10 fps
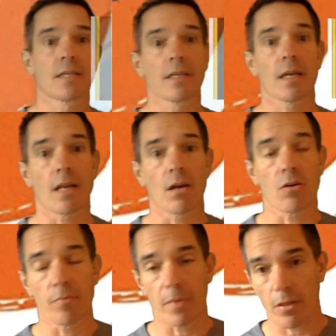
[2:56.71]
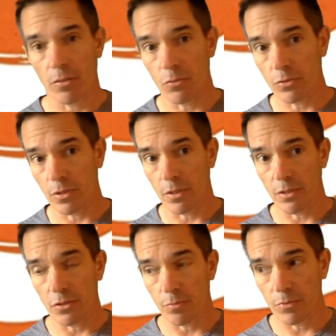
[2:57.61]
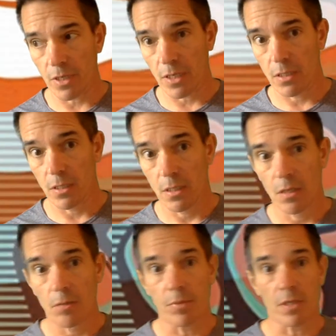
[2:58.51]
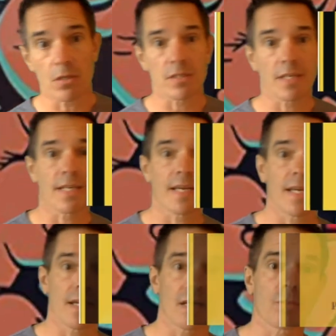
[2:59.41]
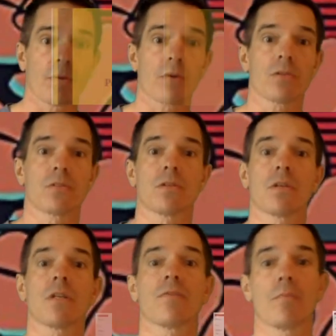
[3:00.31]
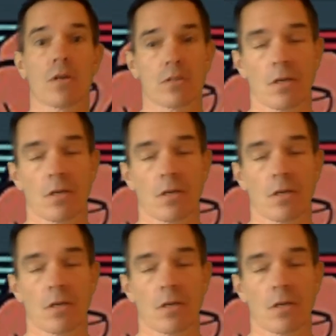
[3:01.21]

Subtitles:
and I offer my thoughts on this subject because I care about the study of martial